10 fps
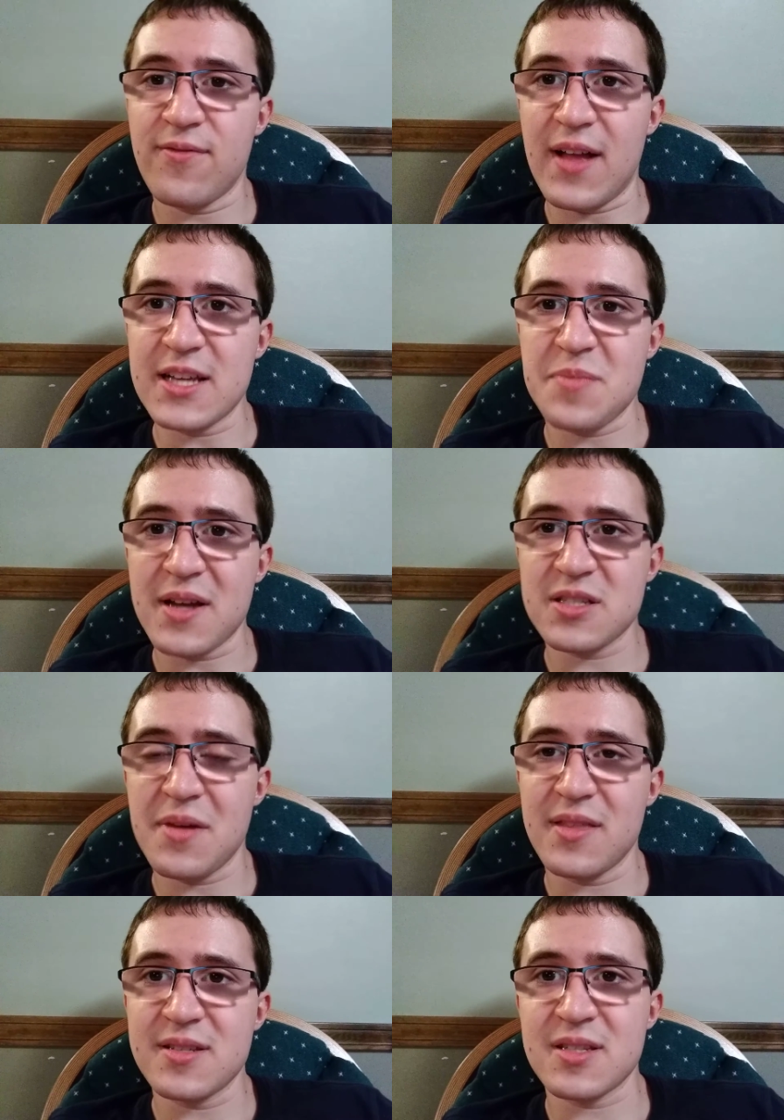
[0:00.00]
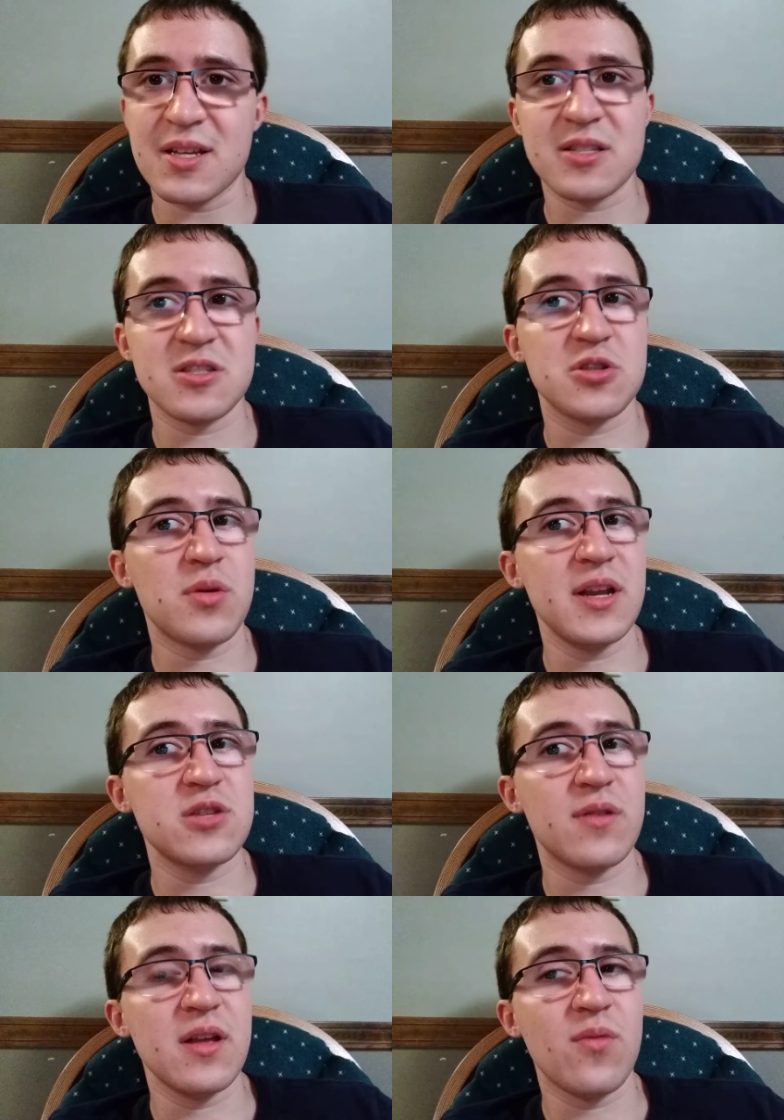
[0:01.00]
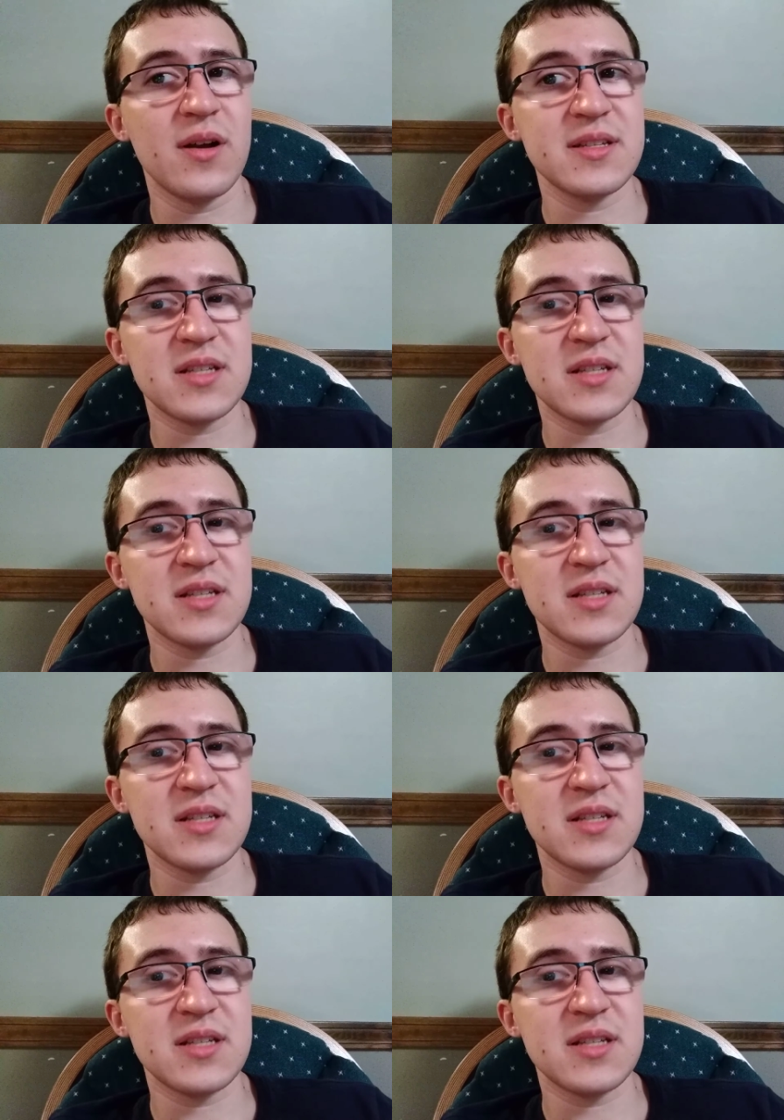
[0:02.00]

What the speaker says: about this is because 2021 is coming up,